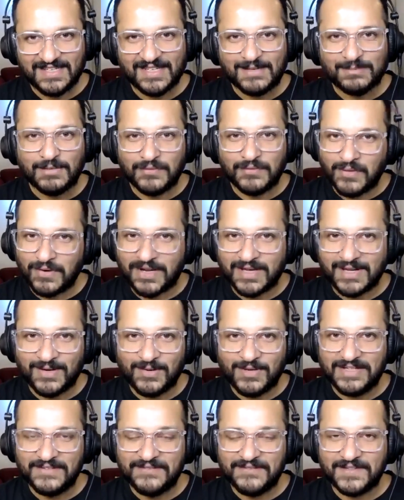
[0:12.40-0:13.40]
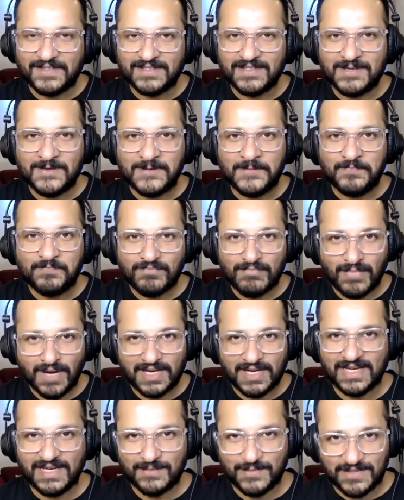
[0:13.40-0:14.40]
Before I go any further, my
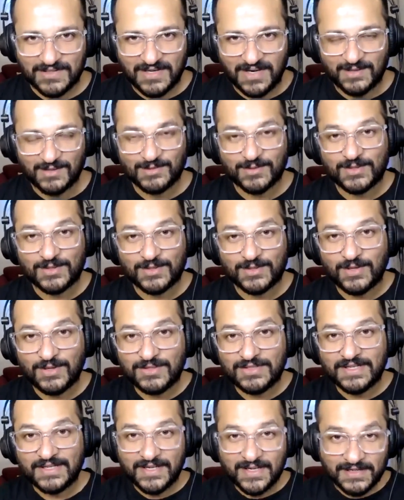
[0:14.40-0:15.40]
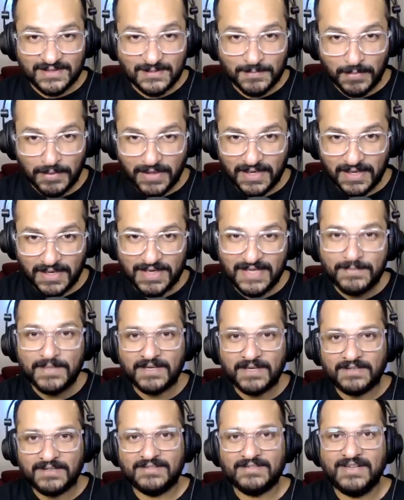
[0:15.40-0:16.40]
name is Rahul George, India's
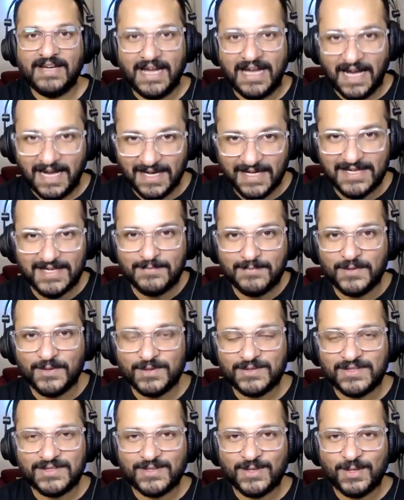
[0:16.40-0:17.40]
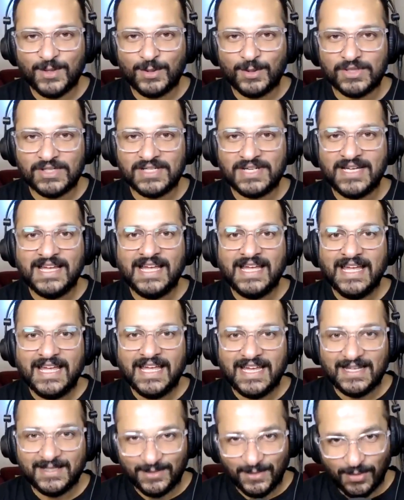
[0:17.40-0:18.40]
premier eye hypnosis coach
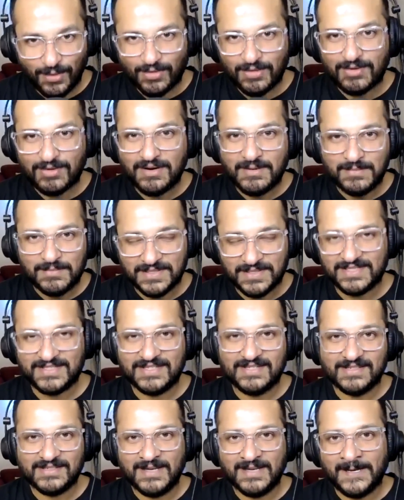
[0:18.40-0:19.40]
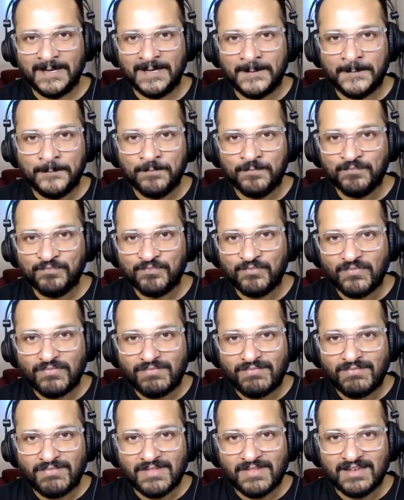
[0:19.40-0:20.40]
and your personal guide.
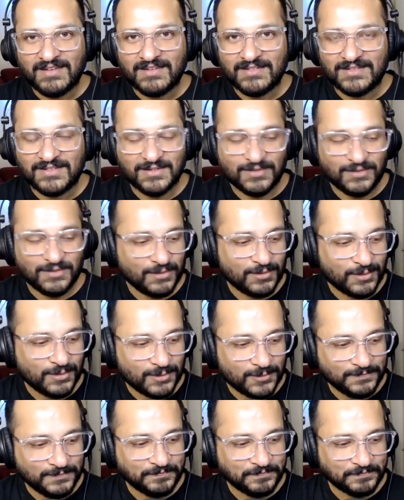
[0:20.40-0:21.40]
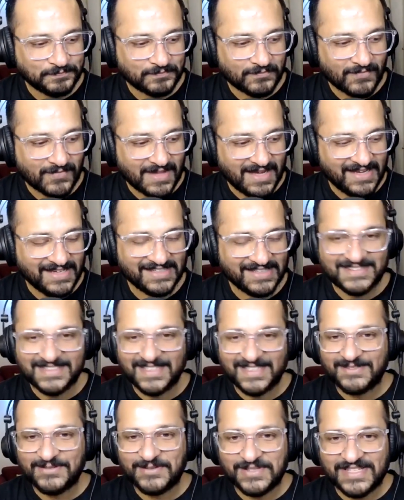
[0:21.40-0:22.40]
So, as
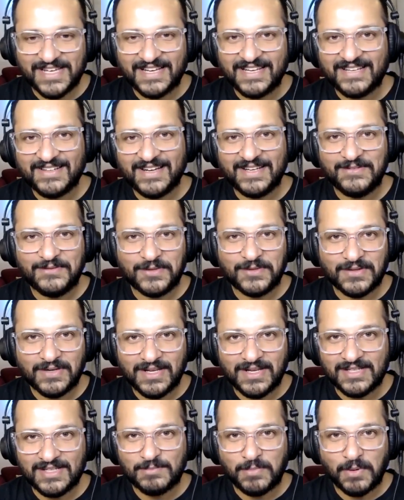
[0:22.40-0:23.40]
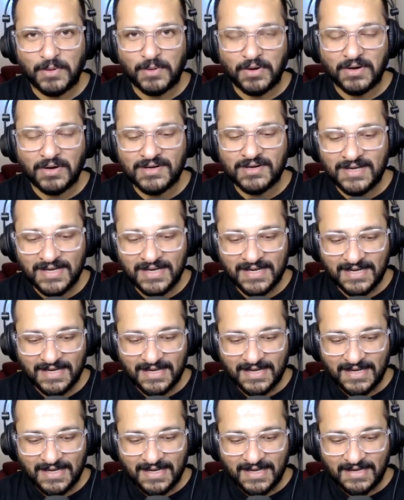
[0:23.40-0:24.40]
I was getting ready for today's pod,
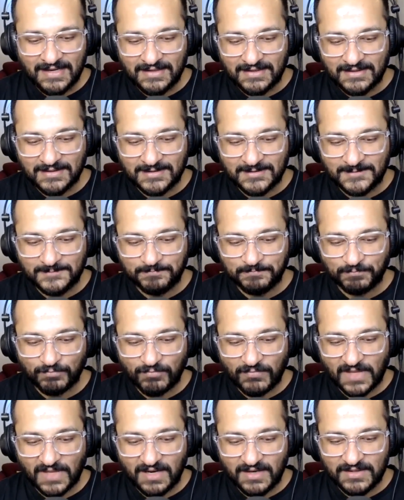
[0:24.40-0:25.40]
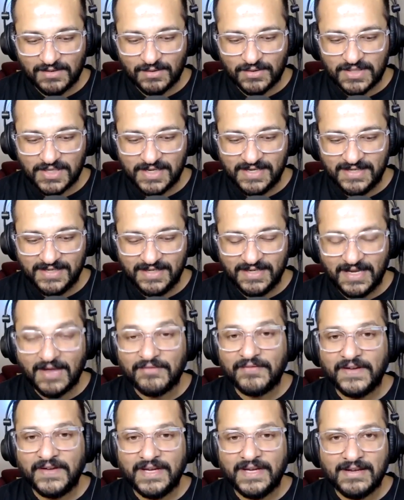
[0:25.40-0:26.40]
I usually
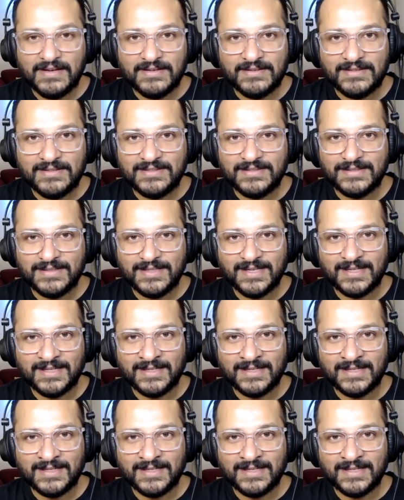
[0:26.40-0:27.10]
feed in